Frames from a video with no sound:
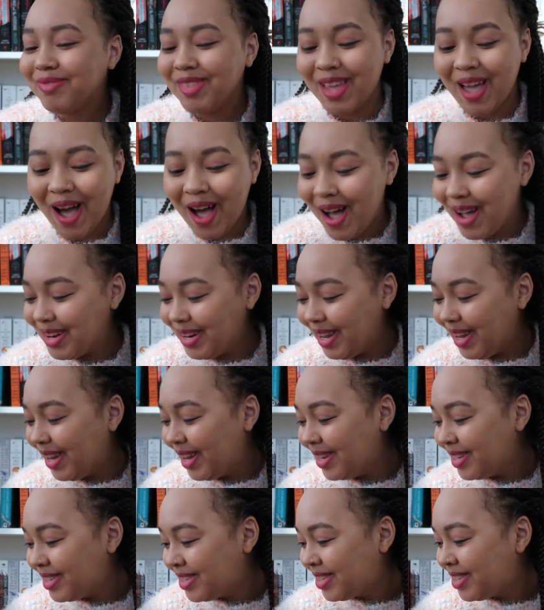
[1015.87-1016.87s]
Got
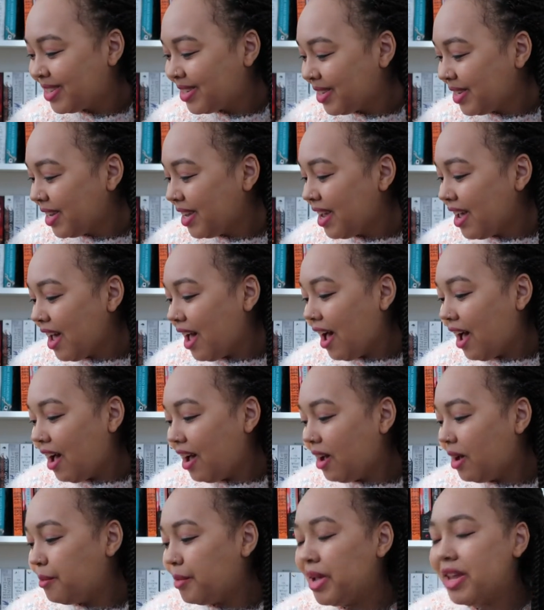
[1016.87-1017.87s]
it.
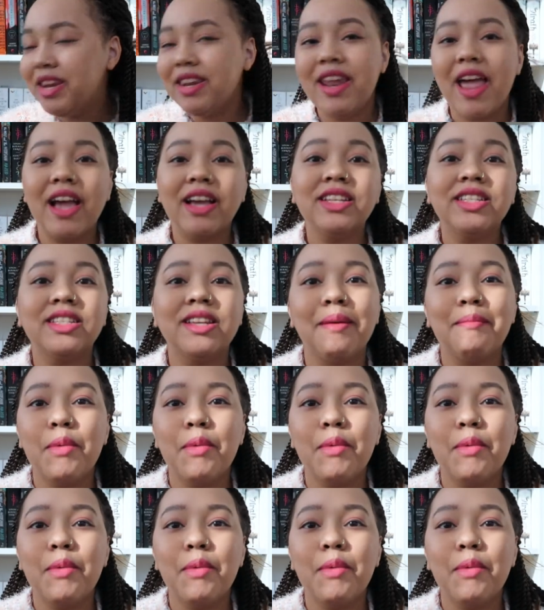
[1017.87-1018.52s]
Next,